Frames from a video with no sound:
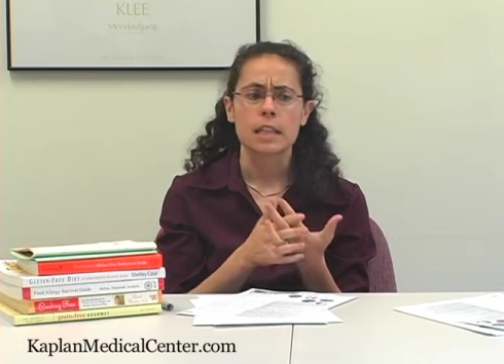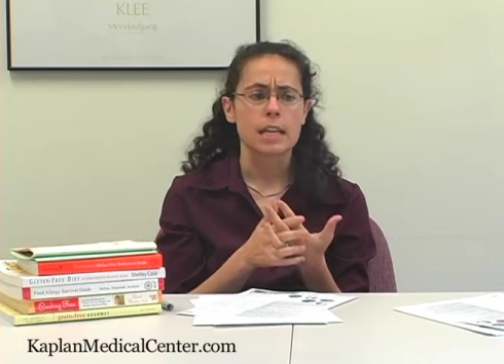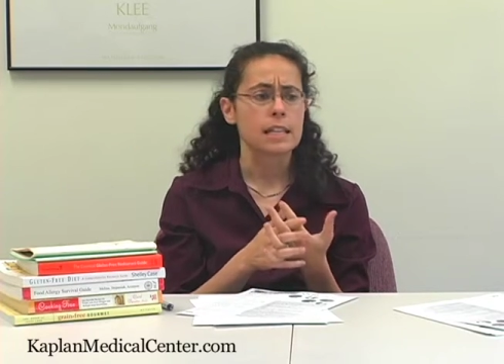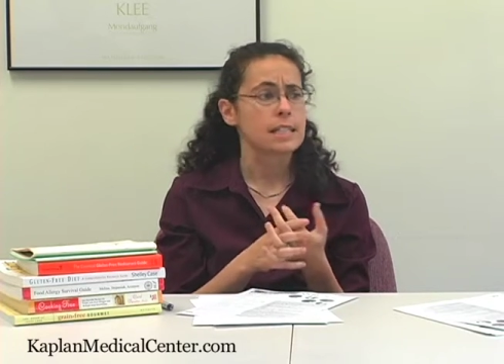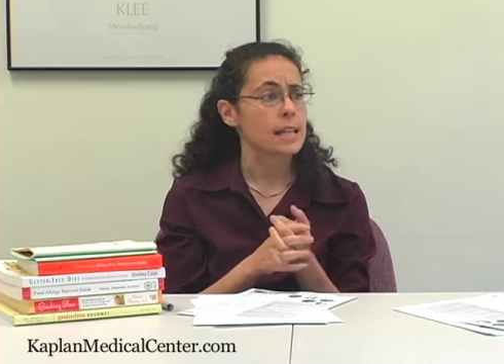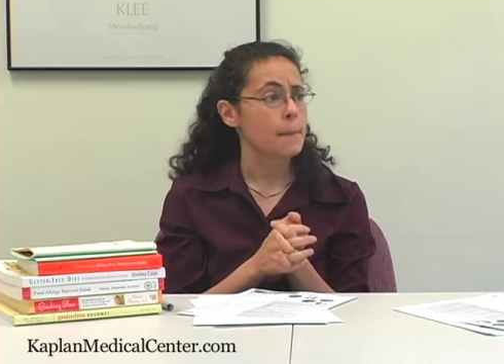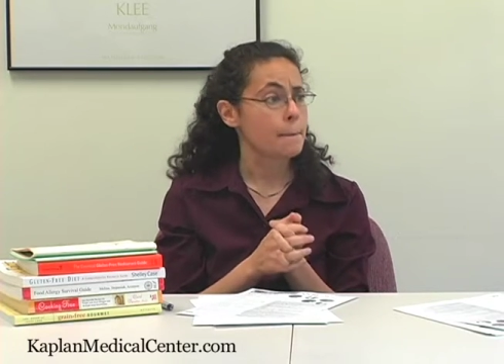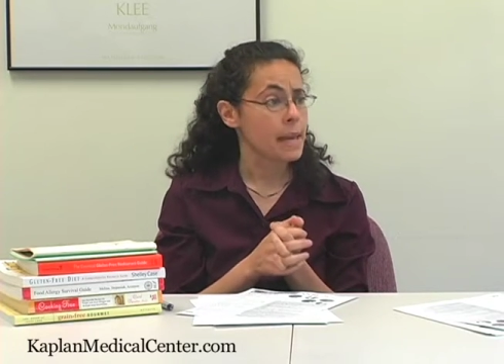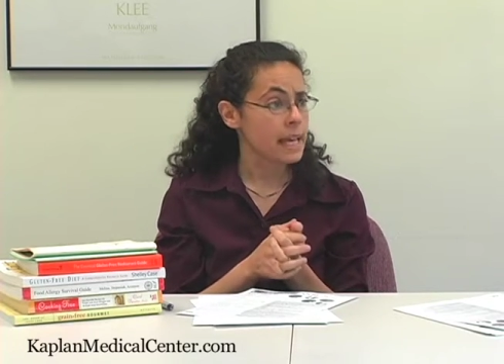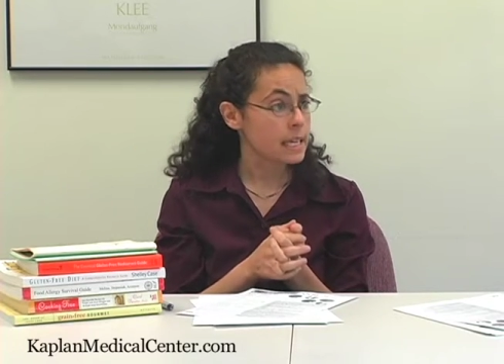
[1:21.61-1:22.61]
things that
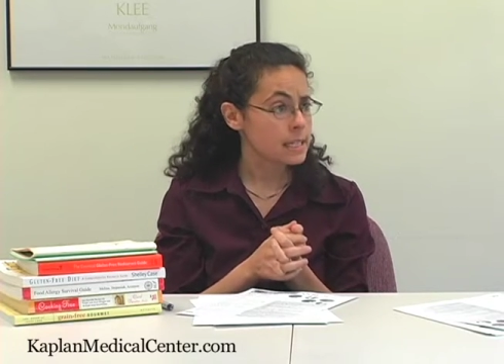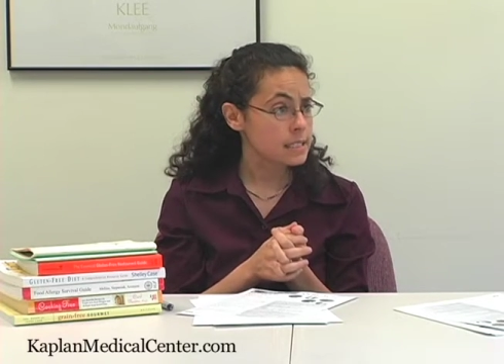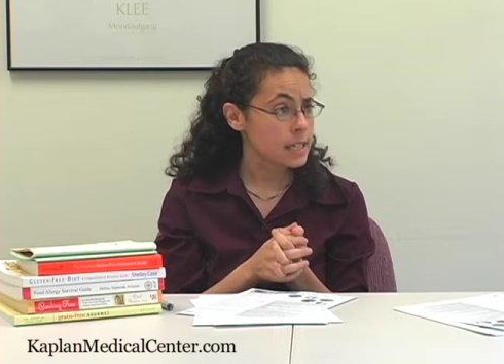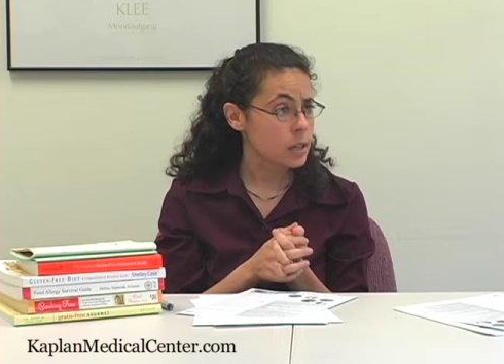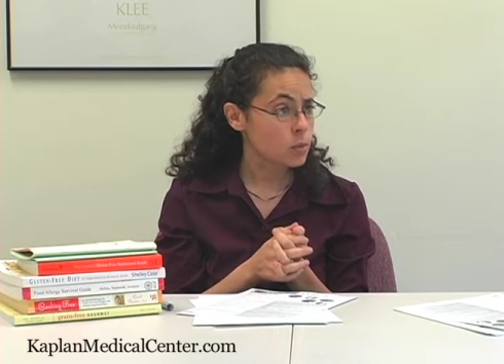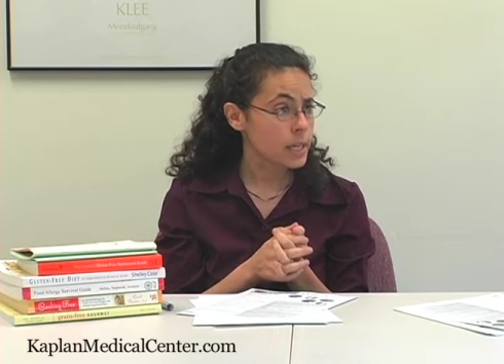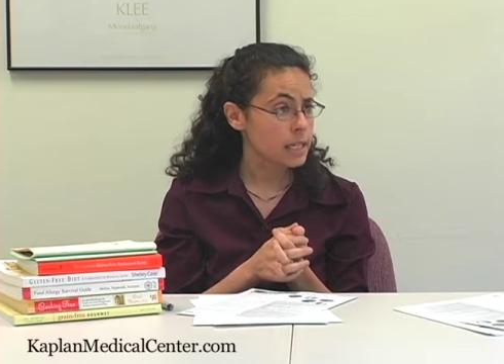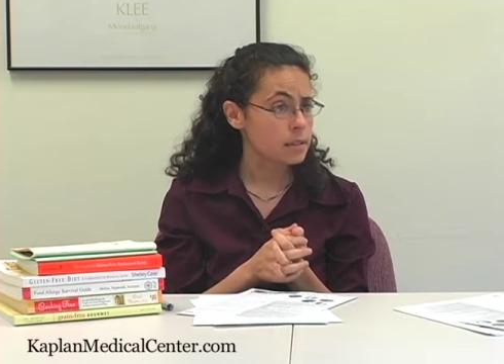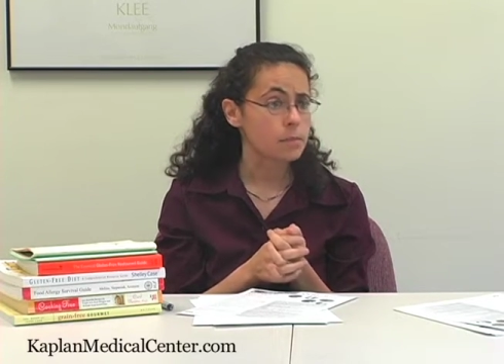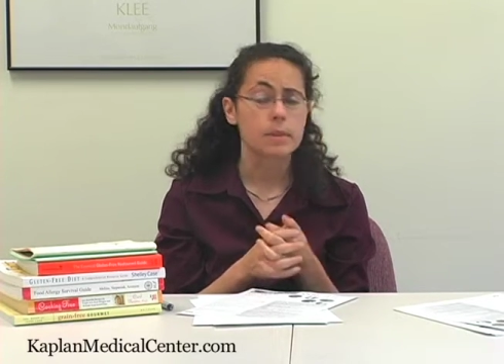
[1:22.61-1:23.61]
may contain
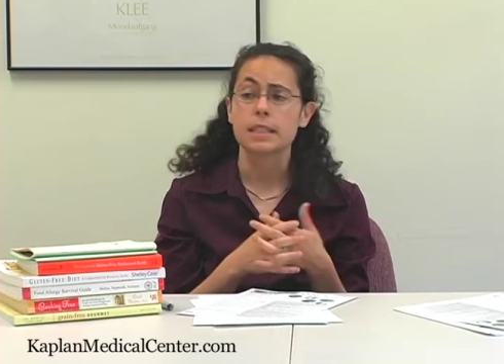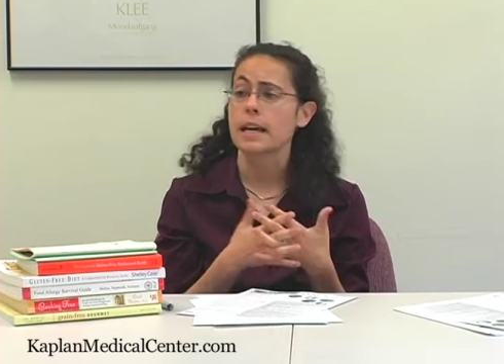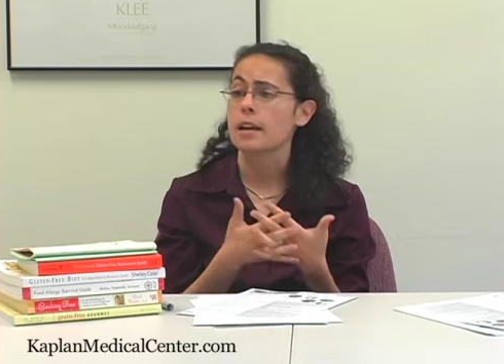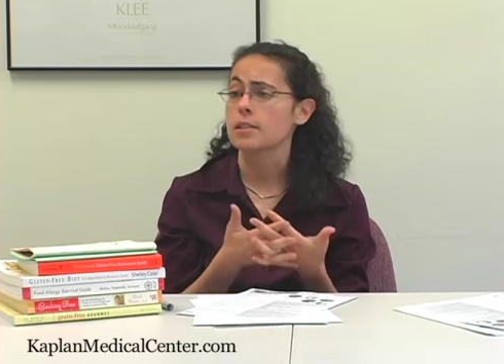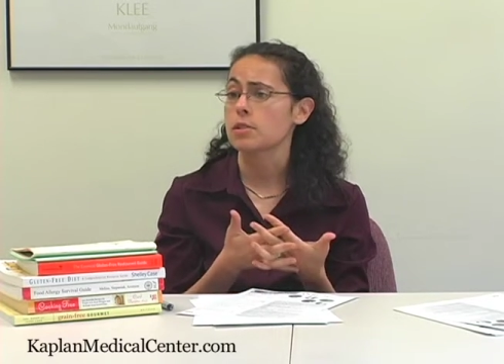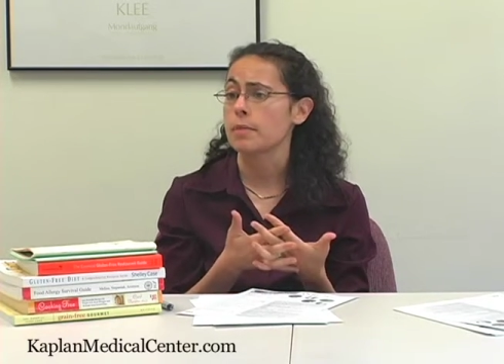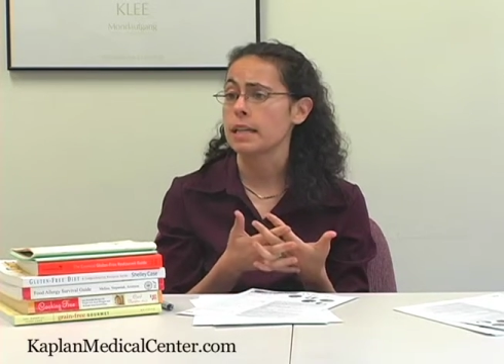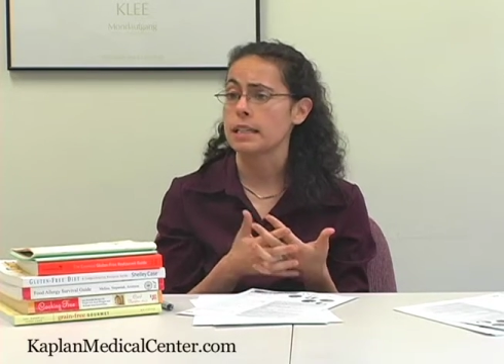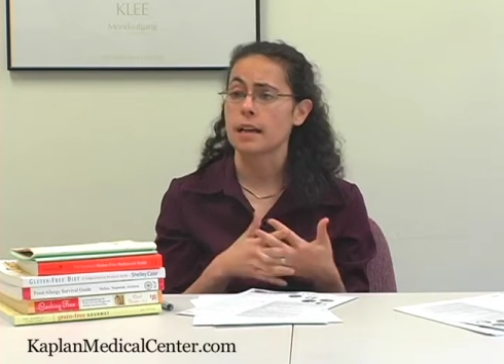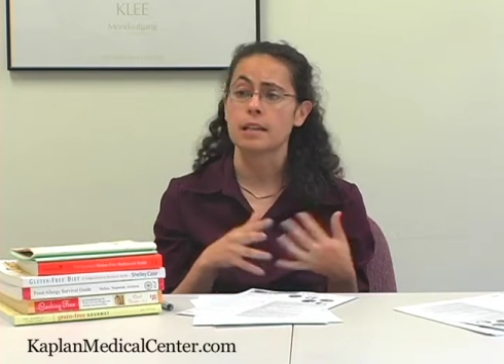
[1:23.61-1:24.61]
wheat, but they also
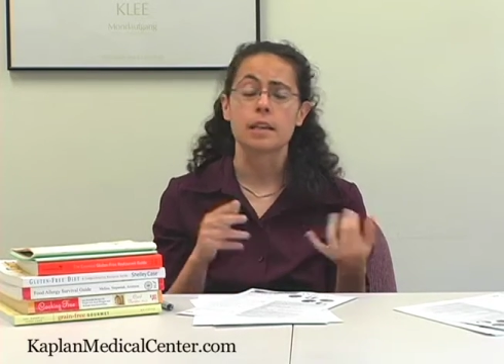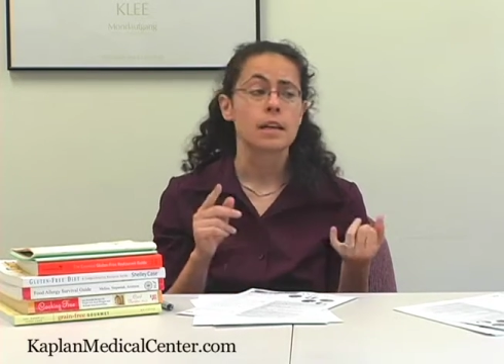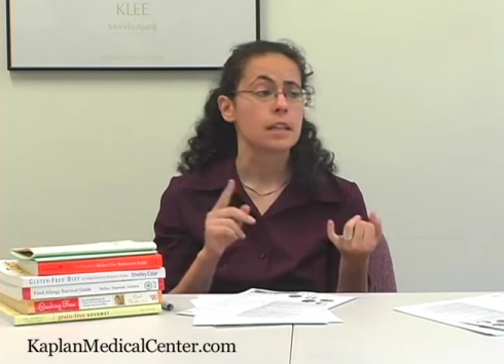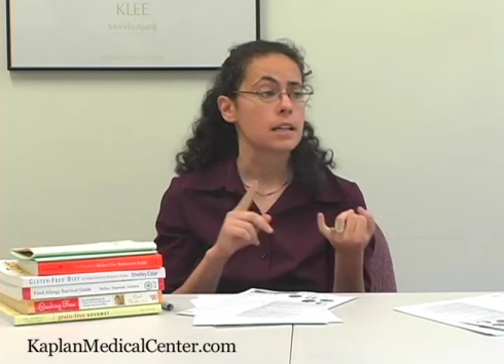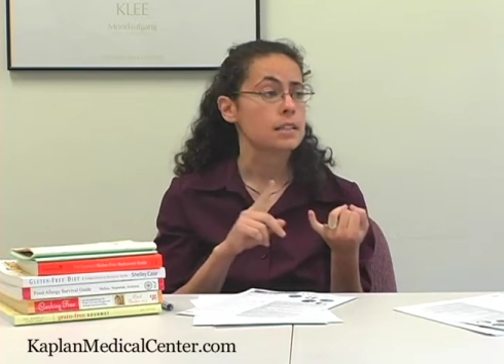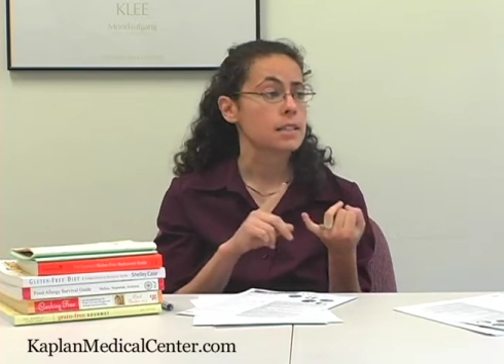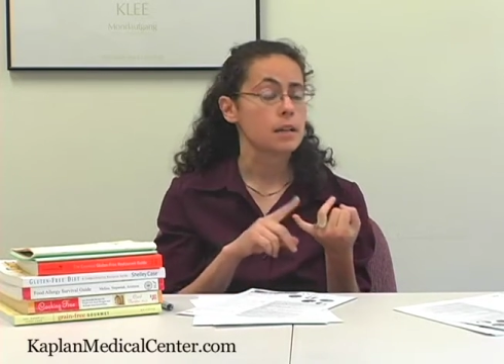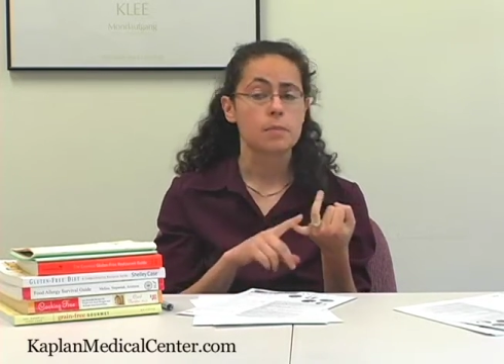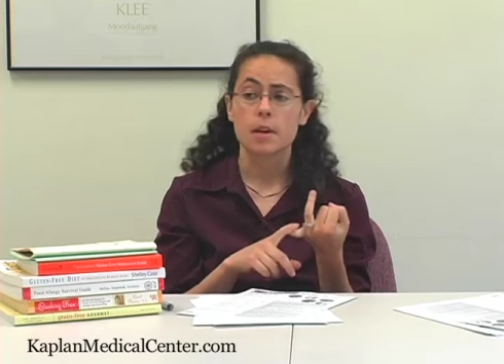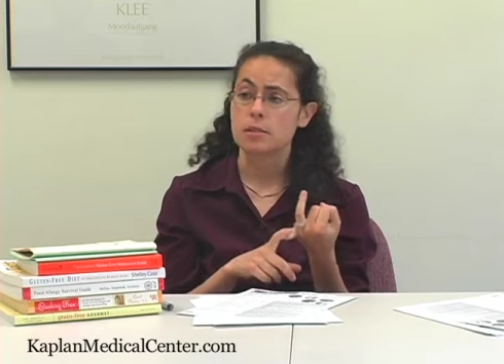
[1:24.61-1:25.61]
may not. Things
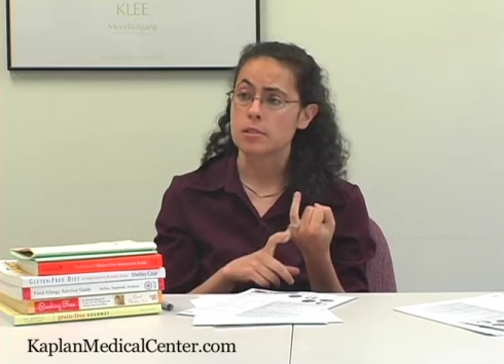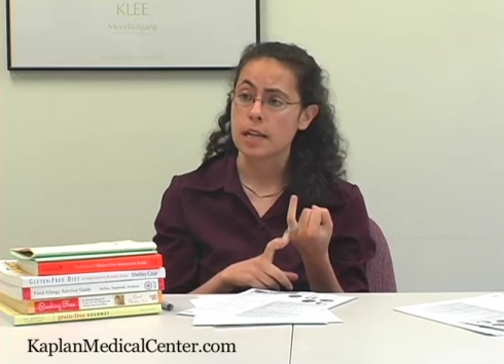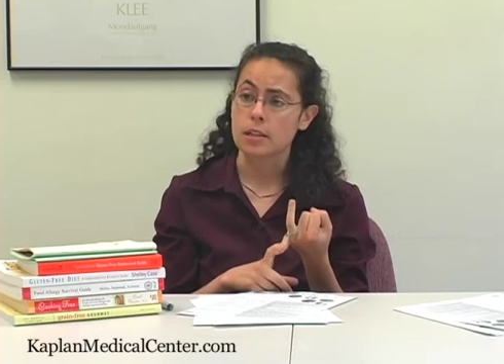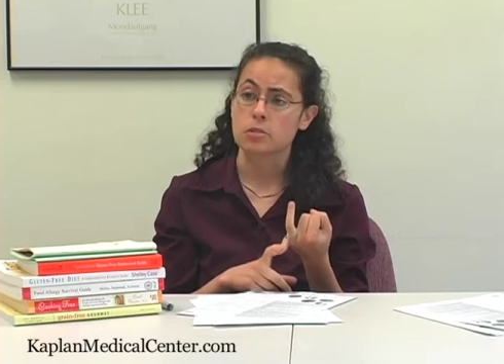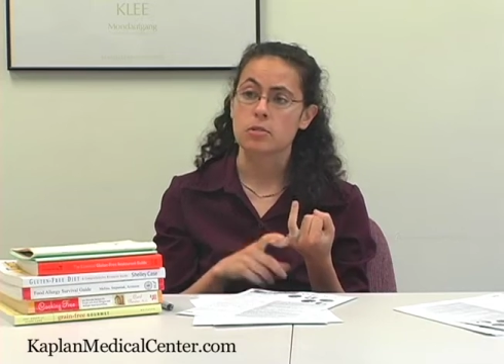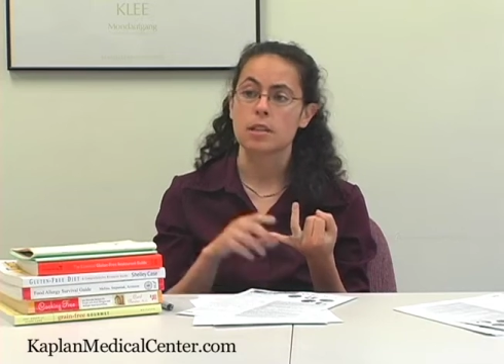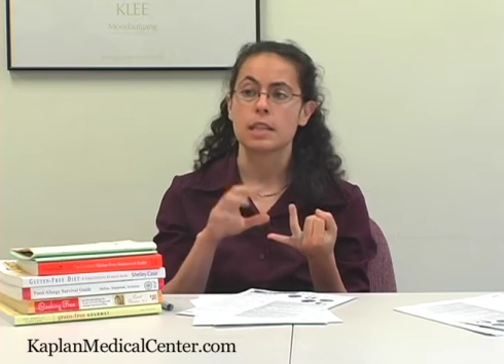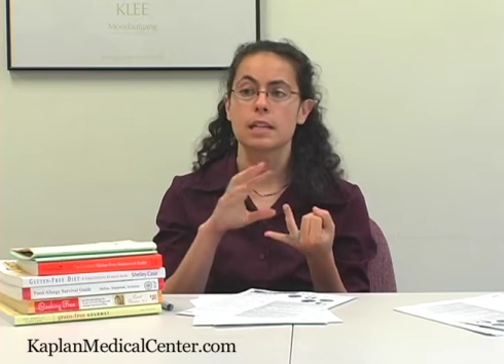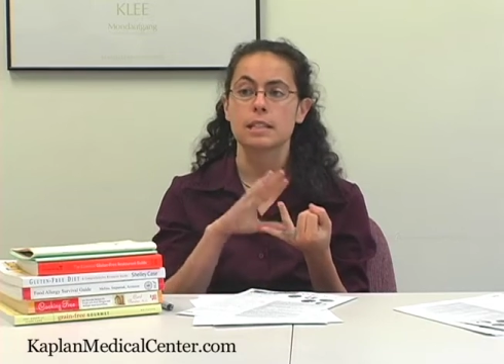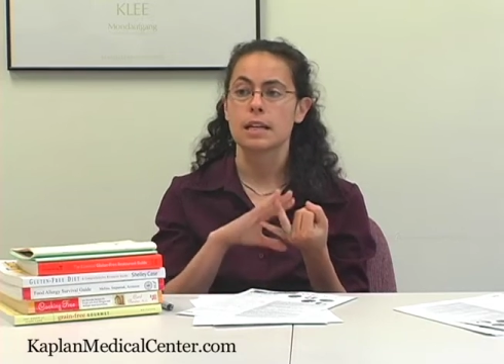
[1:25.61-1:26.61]
like maltodextrin,
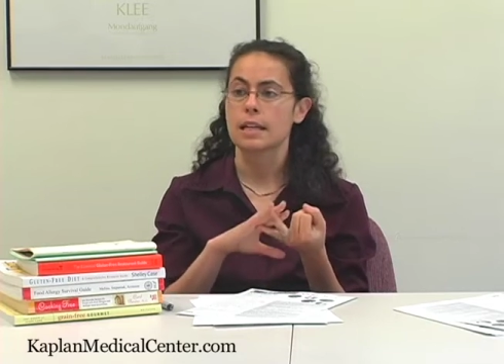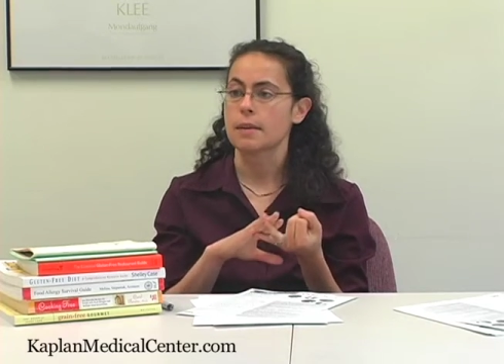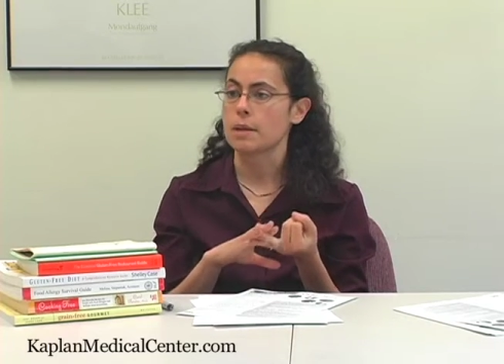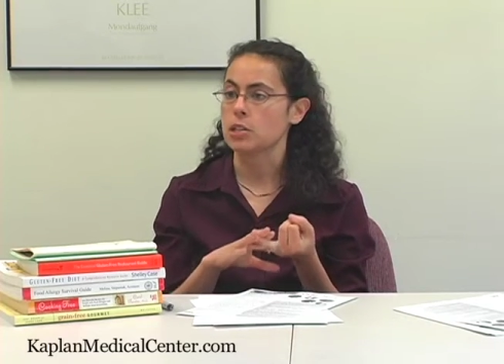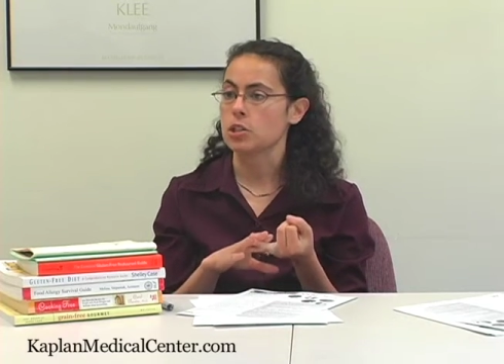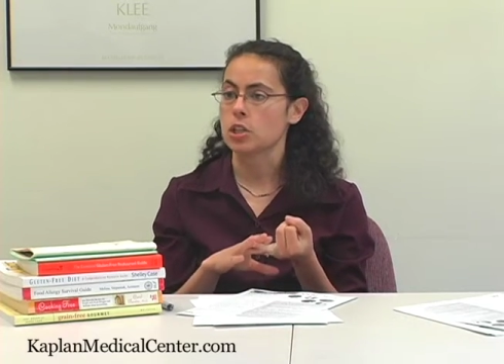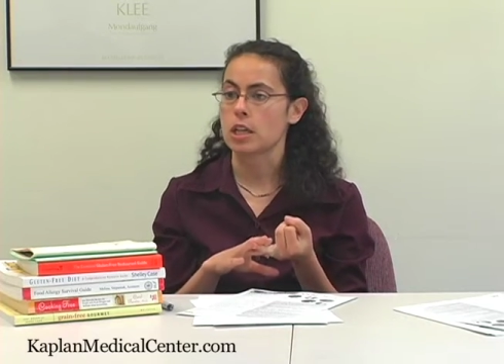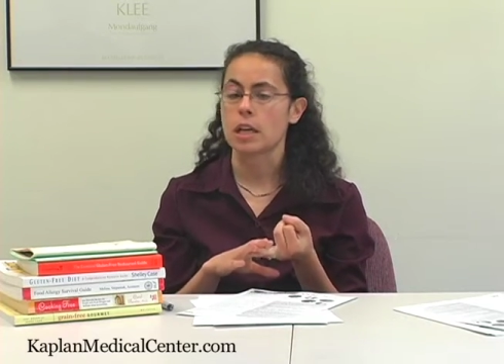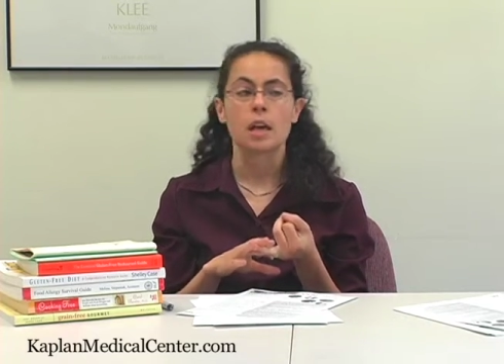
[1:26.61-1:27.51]
things like MSG.